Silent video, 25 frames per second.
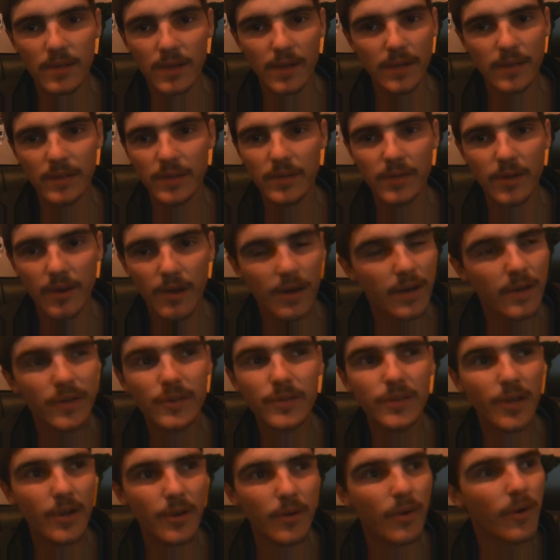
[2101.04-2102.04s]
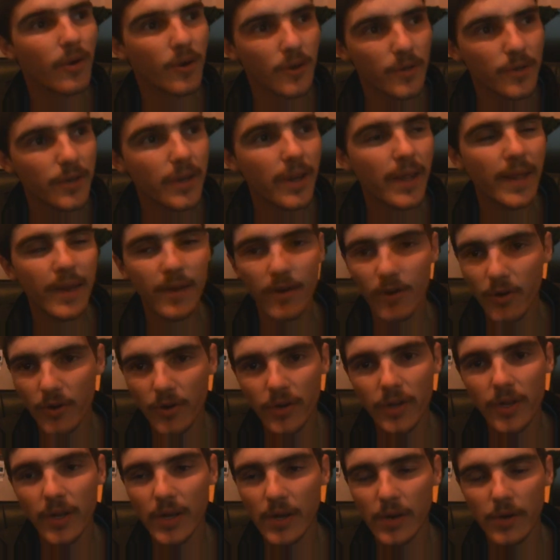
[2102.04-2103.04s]
you know, I could go on and on
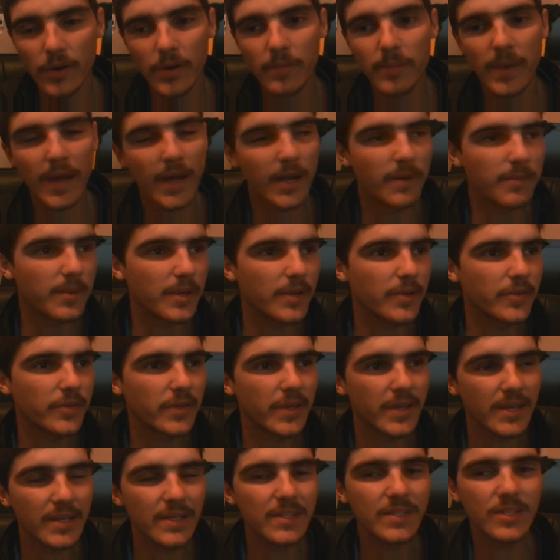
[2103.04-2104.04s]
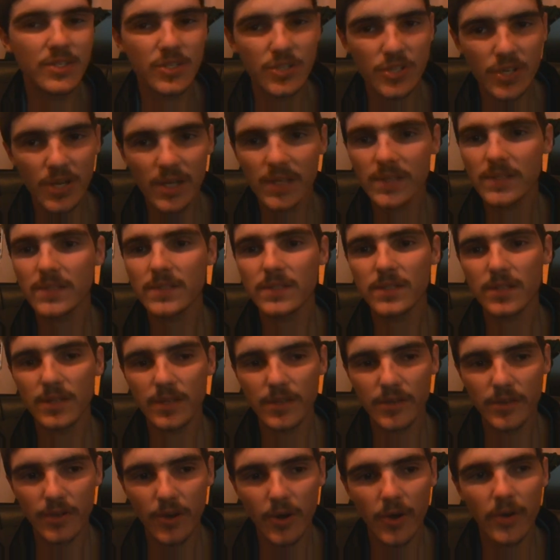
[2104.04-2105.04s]
and on about it because it is just
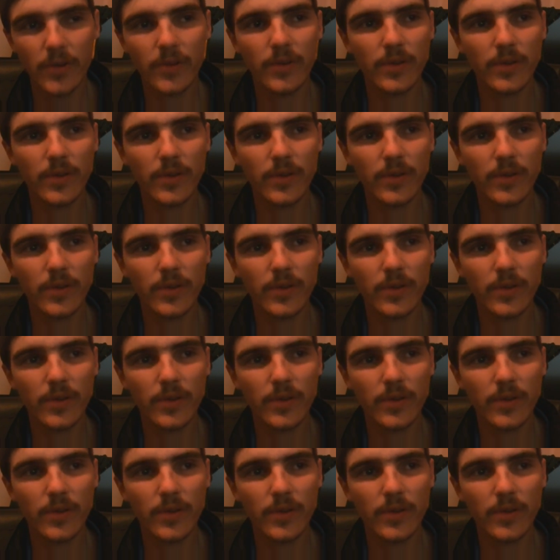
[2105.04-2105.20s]
not